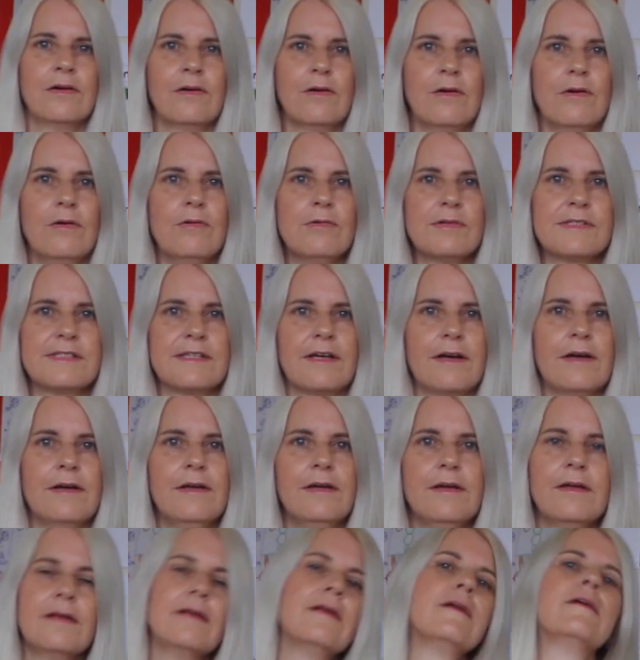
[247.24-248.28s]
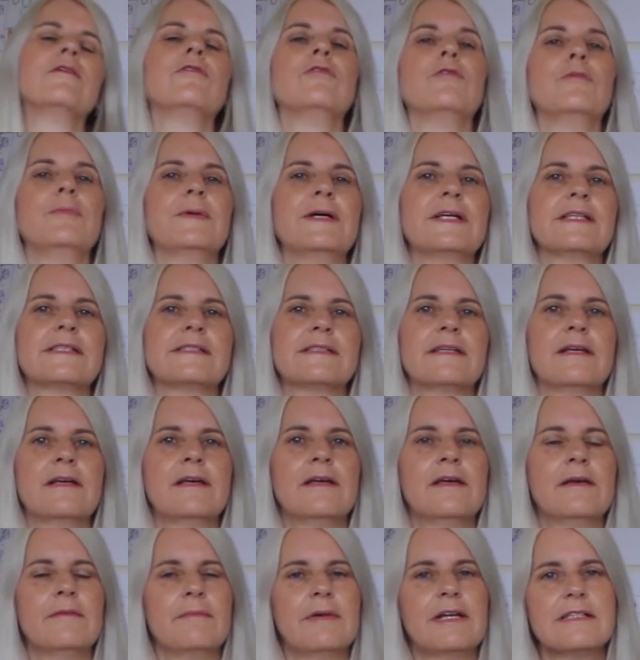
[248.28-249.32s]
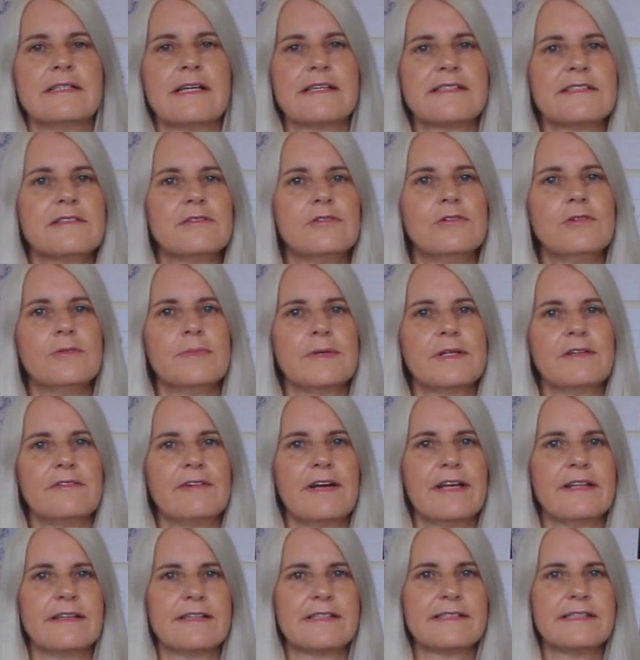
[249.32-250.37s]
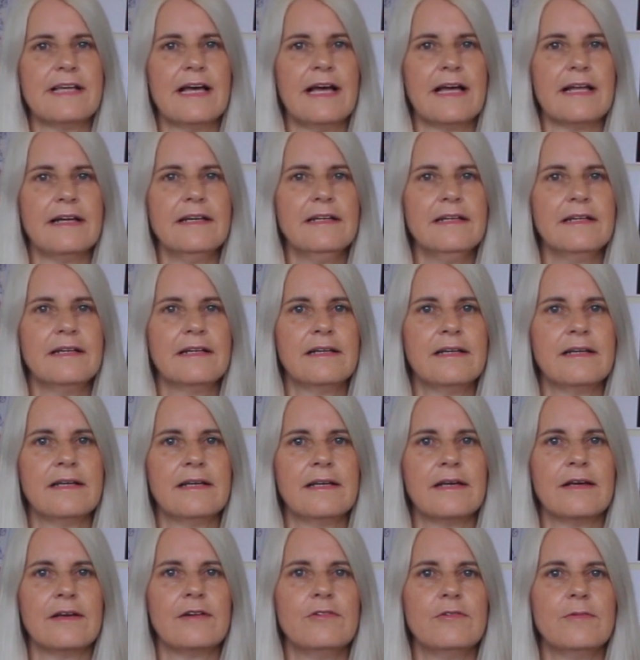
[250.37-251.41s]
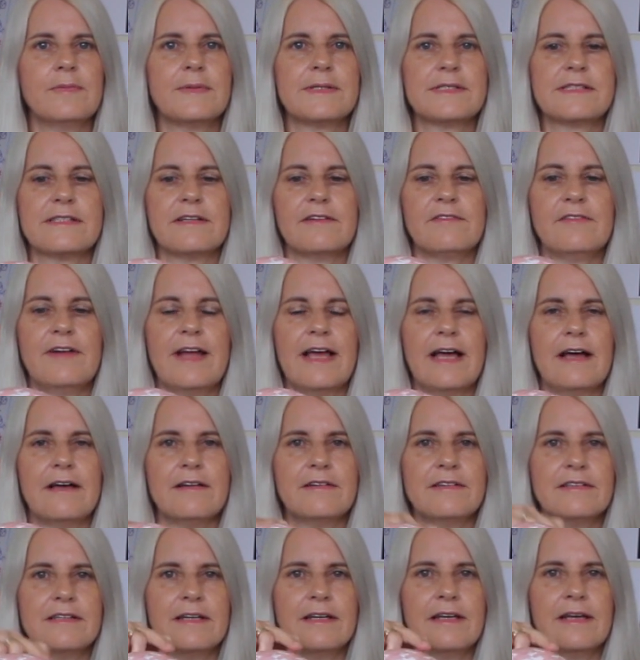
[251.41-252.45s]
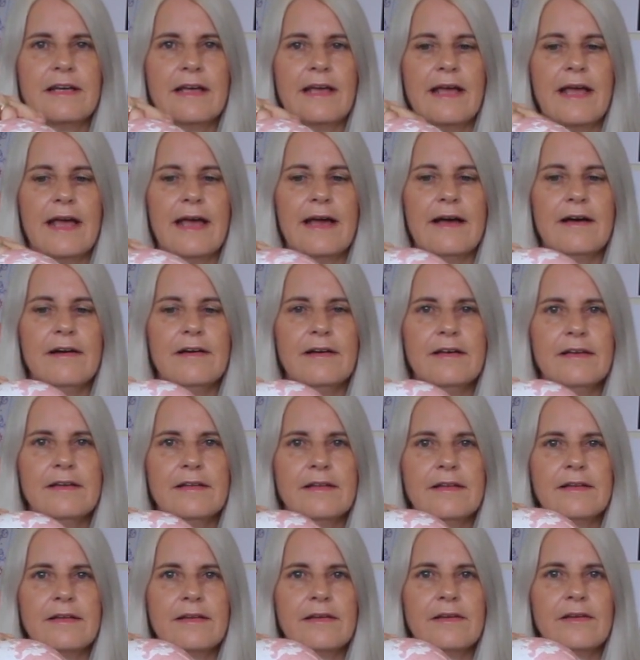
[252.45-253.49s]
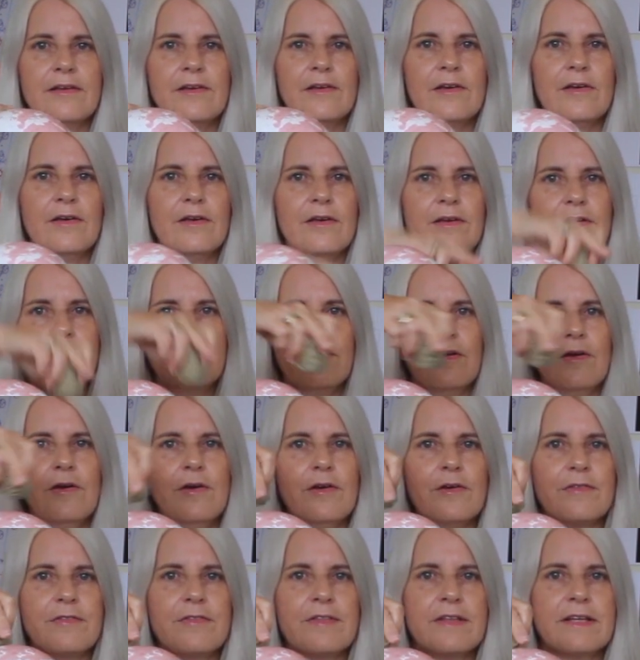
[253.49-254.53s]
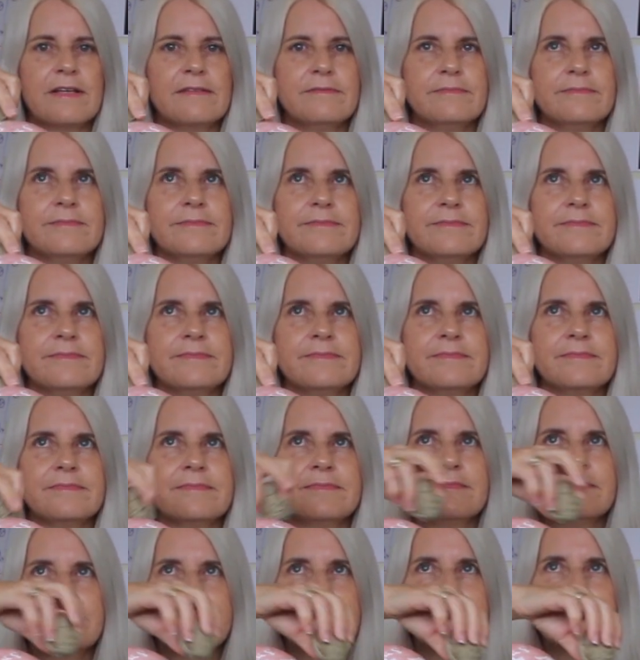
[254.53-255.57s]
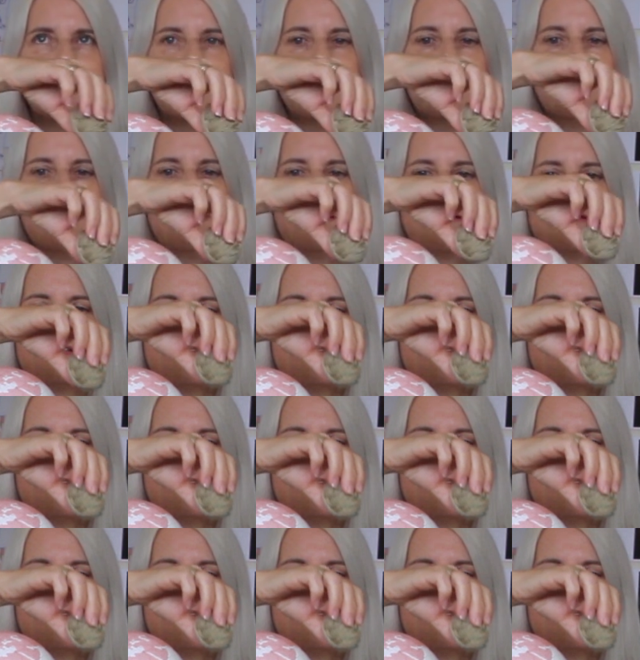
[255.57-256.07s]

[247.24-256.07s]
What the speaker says: also orbits, but it doesn't orbit around the Sun, it orbits around our Earth. And it goes